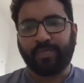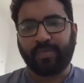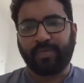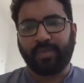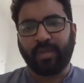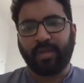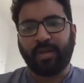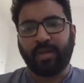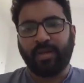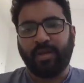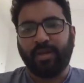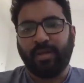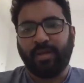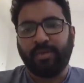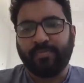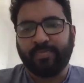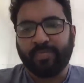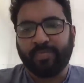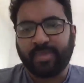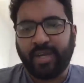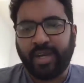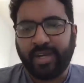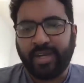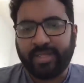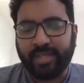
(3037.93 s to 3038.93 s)
Uh,
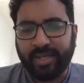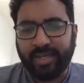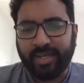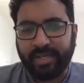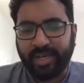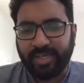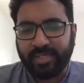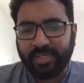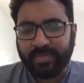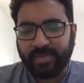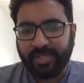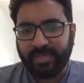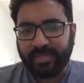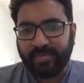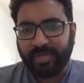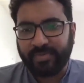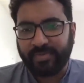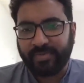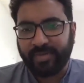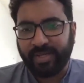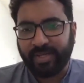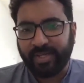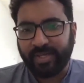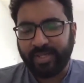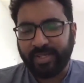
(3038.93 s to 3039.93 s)
Gayatri, it has been
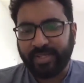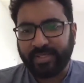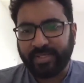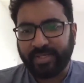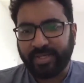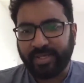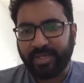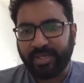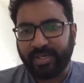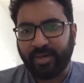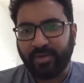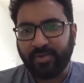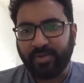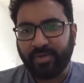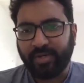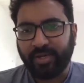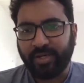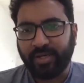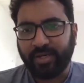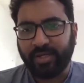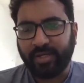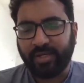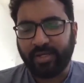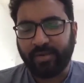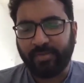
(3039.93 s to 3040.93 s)
specifically listed out
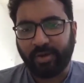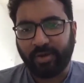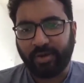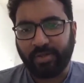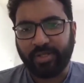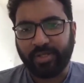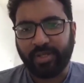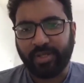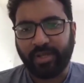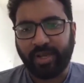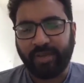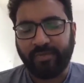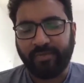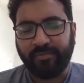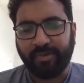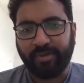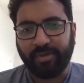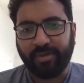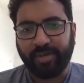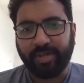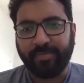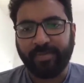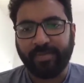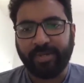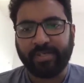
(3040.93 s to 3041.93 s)
in the brochure. I've
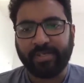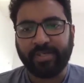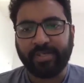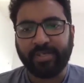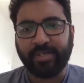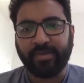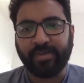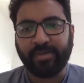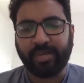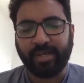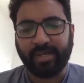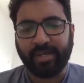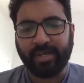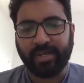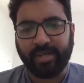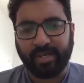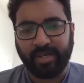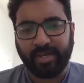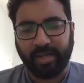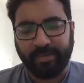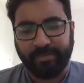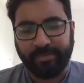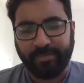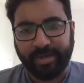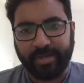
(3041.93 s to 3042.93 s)
already mentioned it. I'll
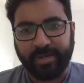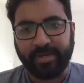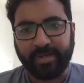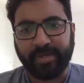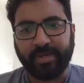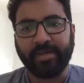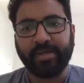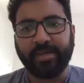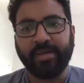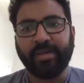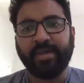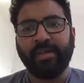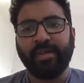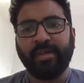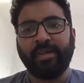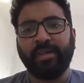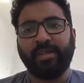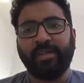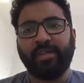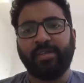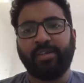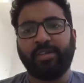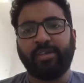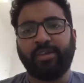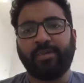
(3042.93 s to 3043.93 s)
repeat it.
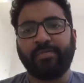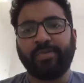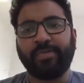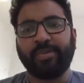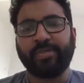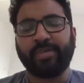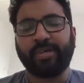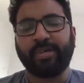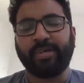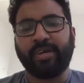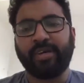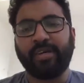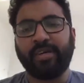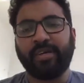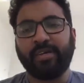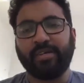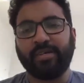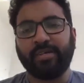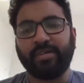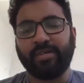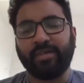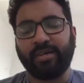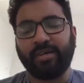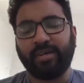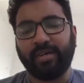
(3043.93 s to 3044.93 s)
The topics are
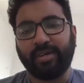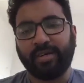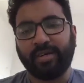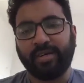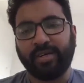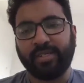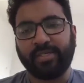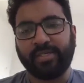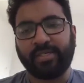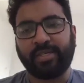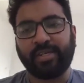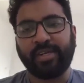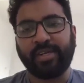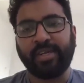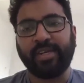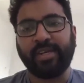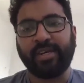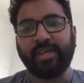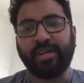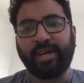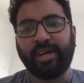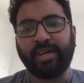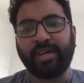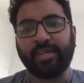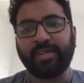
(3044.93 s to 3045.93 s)
uh, history,
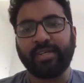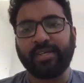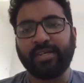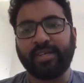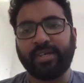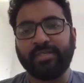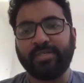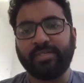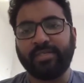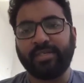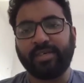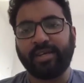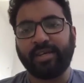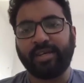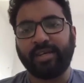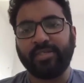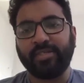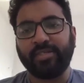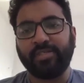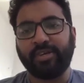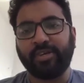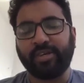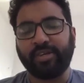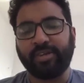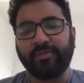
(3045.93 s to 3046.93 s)
art and culture, and
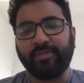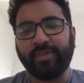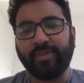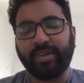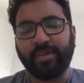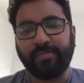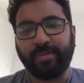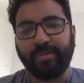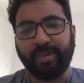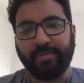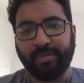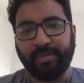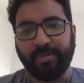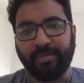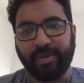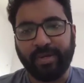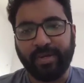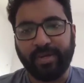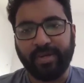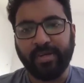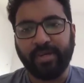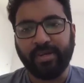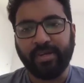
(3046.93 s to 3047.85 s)
geography in paper one,